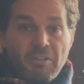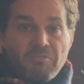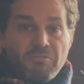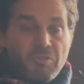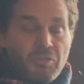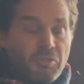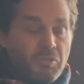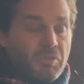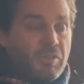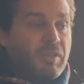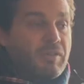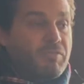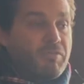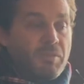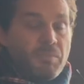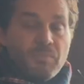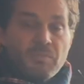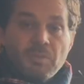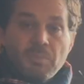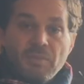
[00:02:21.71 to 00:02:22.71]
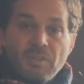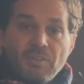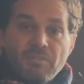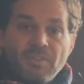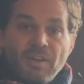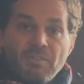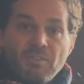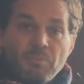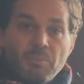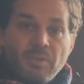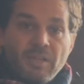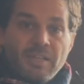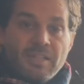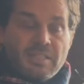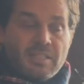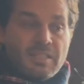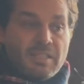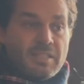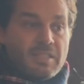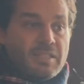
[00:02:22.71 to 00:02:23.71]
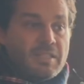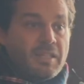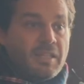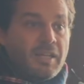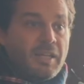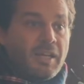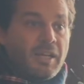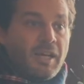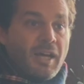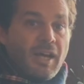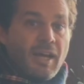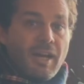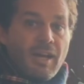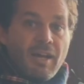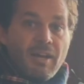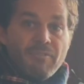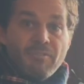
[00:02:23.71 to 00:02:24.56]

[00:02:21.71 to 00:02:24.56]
food from some of your favorite places. A